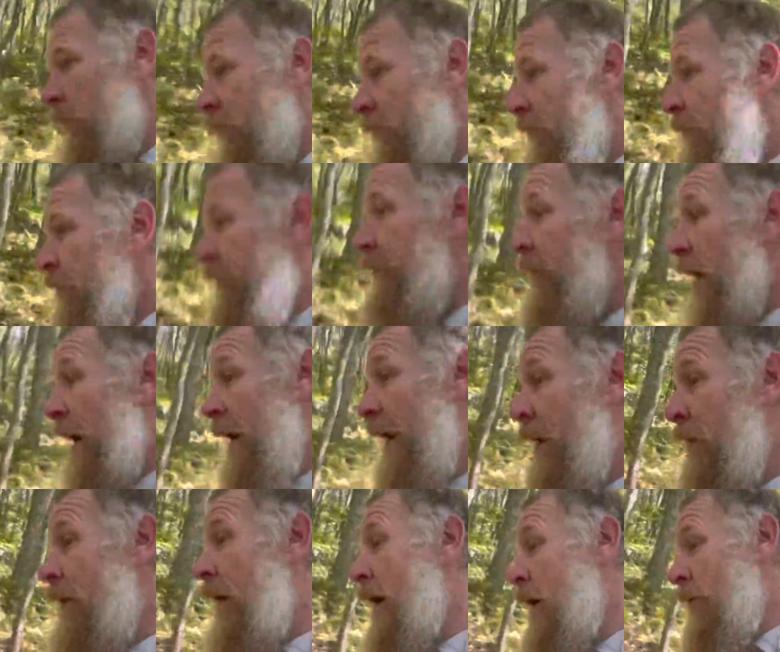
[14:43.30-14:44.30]
Friday
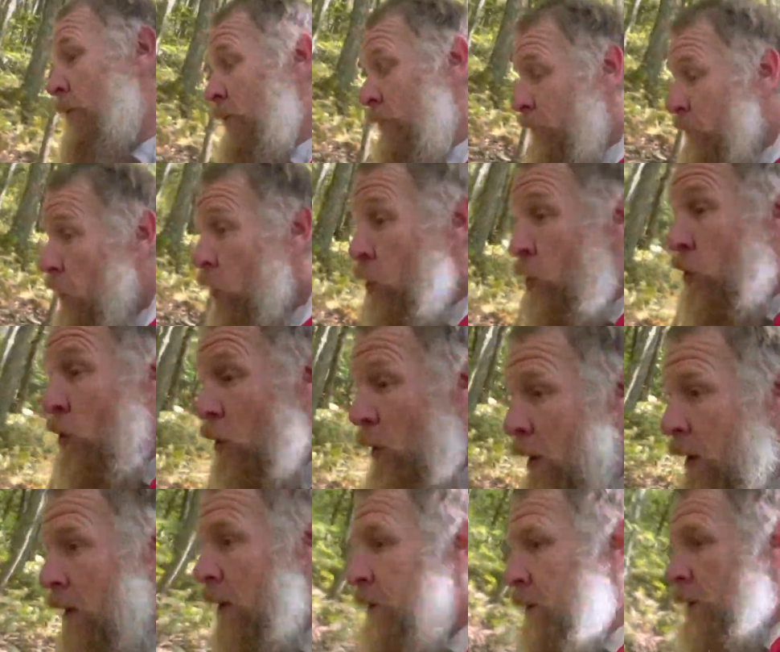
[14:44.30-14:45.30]
around 2.
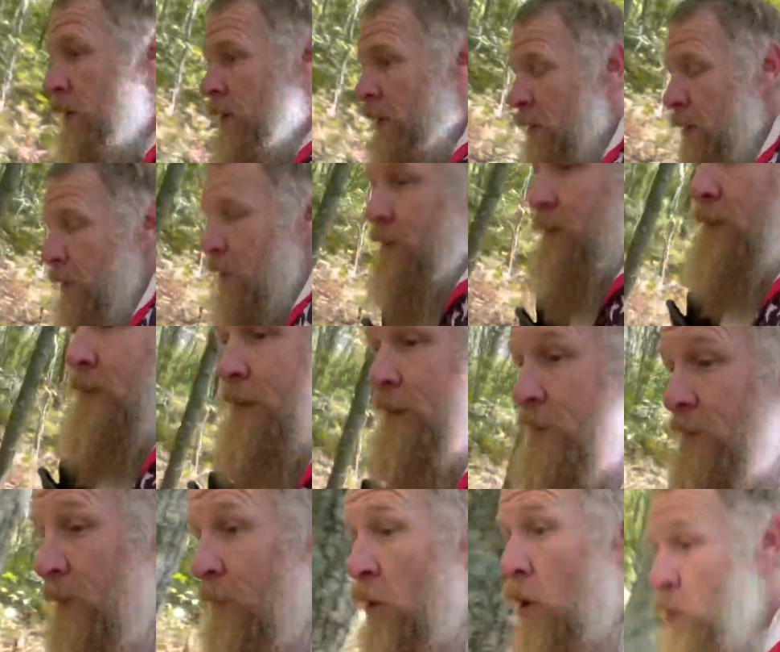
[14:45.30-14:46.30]
That's
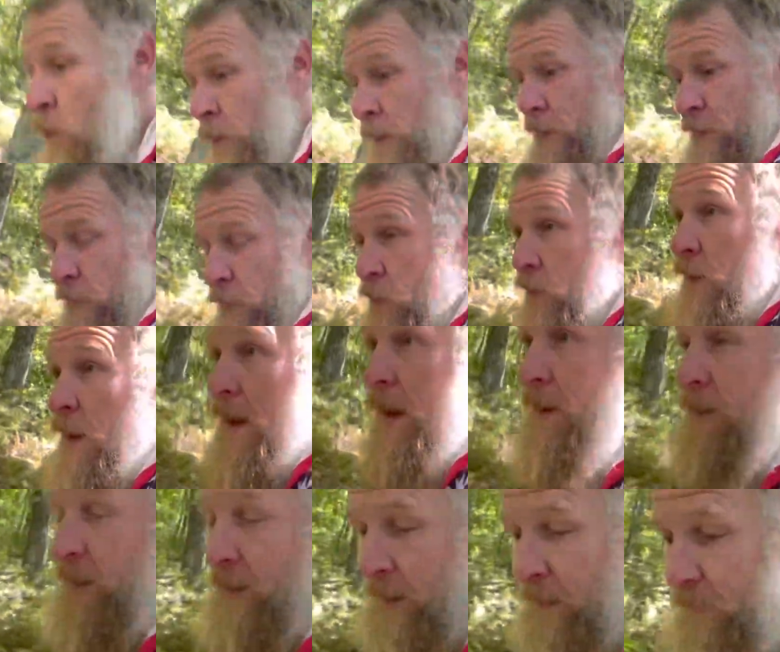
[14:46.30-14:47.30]
what I'm hoping, 2 o'clock
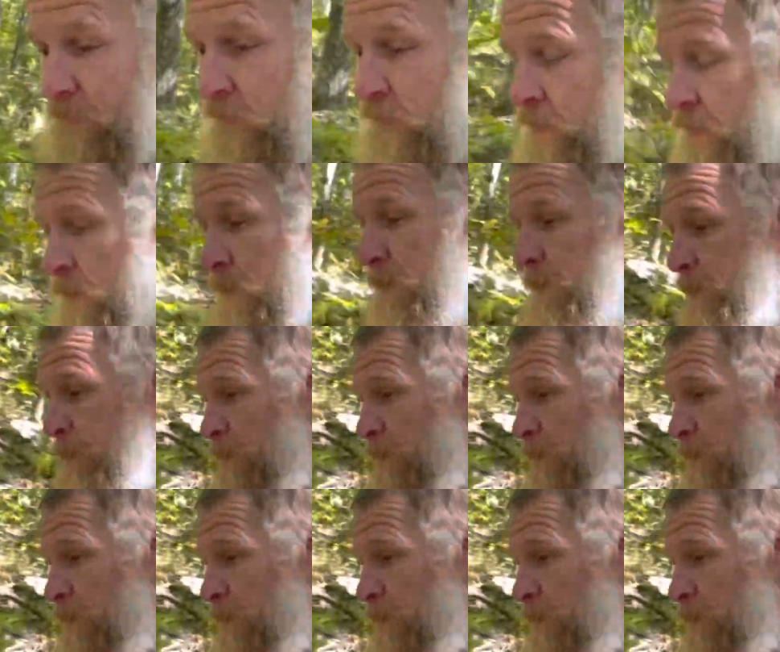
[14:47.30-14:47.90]
in the afternoon.